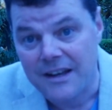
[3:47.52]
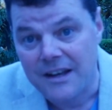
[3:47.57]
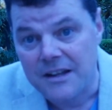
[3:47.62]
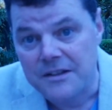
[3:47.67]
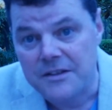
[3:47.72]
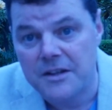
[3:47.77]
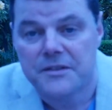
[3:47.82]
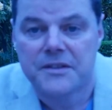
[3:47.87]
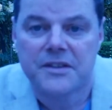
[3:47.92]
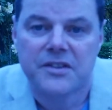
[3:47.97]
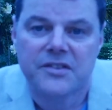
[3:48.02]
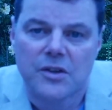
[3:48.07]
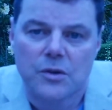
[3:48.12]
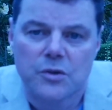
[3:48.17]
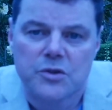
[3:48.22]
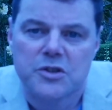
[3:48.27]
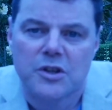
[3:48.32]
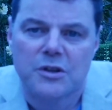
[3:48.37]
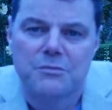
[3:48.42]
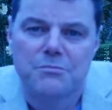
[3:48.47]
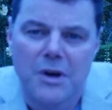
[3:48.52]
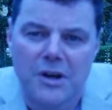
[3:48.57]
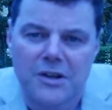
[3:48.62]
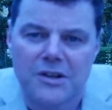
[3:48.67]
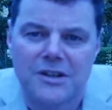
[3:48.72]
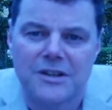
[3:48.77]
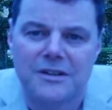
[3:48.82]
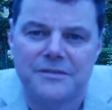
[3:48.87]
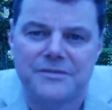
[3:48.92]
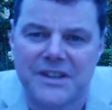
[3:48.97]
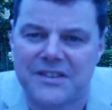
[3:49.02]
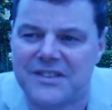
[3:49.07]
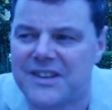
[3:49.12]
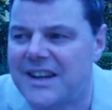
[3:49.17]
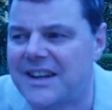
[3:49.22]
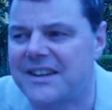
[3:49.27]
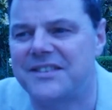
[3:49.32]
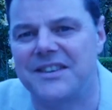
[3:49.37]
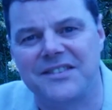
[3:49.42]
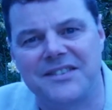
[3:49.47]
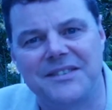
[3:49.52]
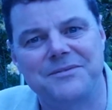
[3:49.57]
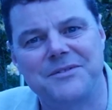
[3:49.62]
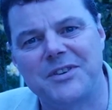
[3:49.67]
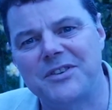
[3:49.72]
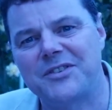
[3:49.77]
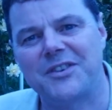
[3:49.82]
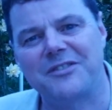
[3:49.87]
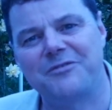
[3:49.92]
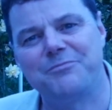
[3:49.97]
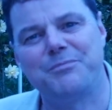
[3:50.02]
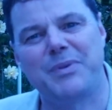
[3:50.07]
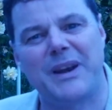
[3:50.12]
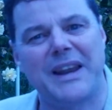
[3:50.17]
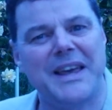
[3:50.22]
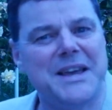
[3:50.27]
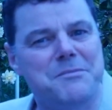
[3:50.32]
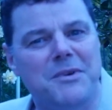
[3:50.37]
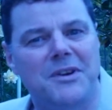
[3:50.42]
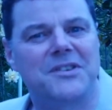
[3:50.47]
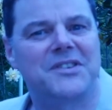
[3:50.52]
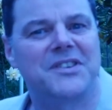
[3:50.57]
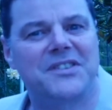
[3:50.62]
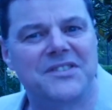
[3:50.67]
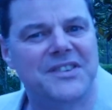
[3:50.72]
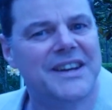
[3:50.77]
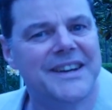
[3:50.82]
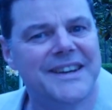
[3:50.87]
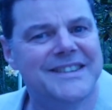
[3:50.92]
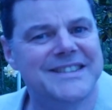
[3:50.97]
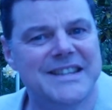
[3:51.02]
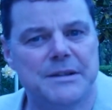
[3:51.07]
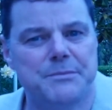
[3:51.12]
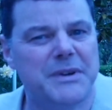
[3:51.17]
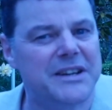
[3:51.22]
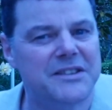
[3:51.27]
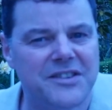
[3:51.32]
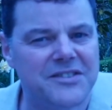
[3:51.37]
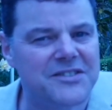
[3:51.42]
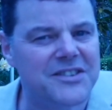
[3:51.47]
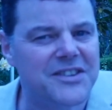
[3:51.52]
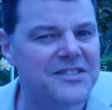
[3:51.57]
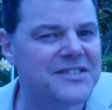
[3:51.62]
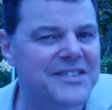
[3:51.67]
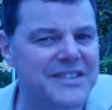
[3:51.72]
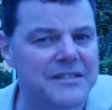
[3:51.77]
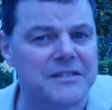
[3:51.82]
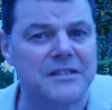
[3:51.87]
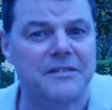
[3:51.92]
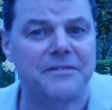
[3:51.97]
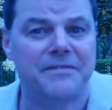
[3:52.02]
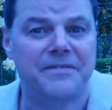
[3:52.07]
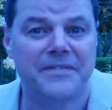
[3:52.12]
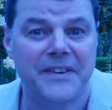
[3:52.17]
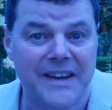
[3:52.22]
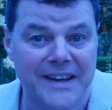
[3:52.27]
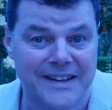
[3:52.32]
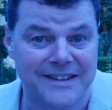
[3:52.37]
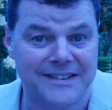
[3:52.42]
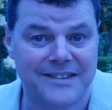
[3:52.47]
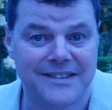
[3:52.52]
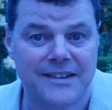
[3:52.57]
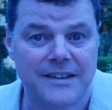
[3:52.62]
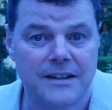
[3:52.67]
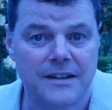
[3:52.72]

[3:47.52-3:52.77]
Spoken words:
that the social model of dyslexia seems to sort of blame on society, but it just doesn't seem to fit.